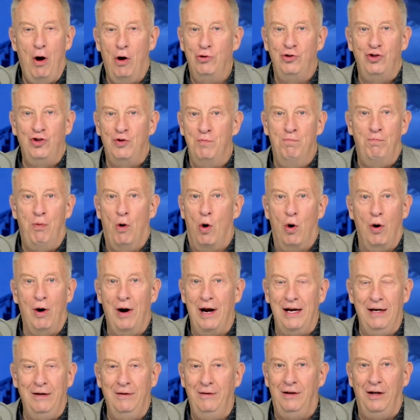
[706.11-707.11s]
post
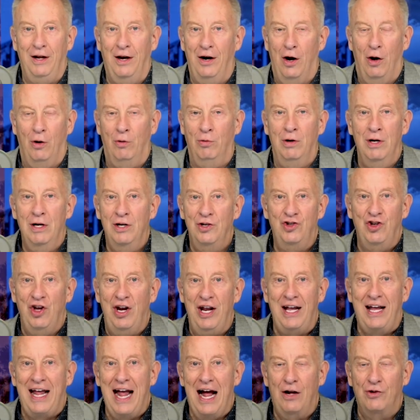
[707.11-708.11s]
boring, you know,
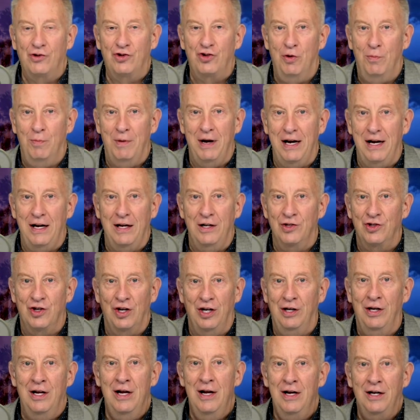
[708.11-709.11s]
city council meetings
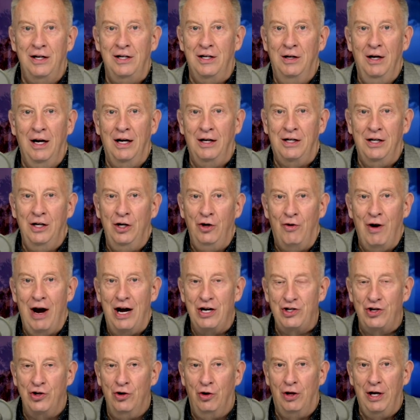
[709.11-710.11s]
and co-
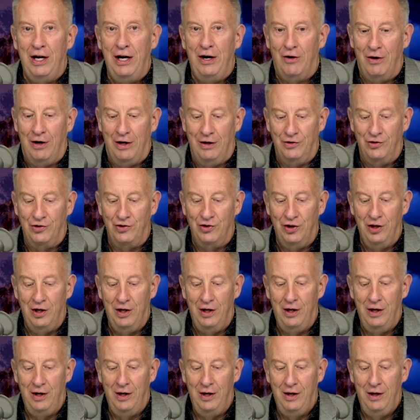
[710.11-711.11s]
congressional hearings.
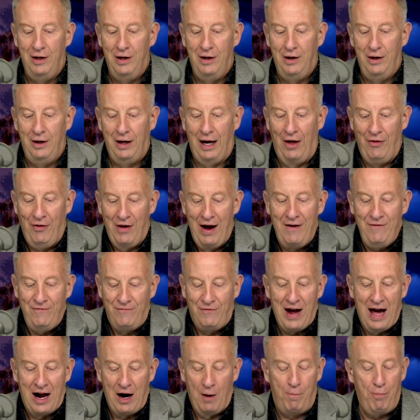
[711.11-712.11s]
And
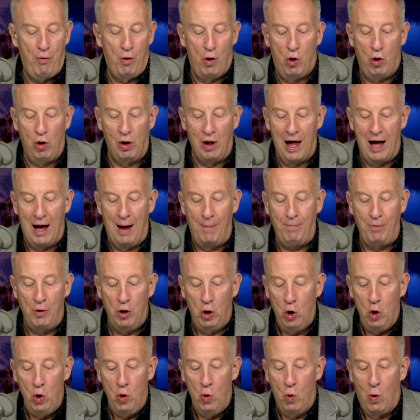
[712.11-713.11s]
they've got a poll up
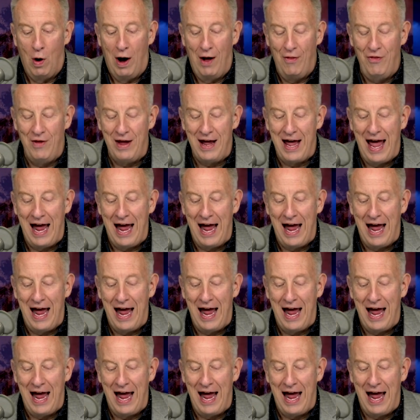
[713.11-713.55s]
who won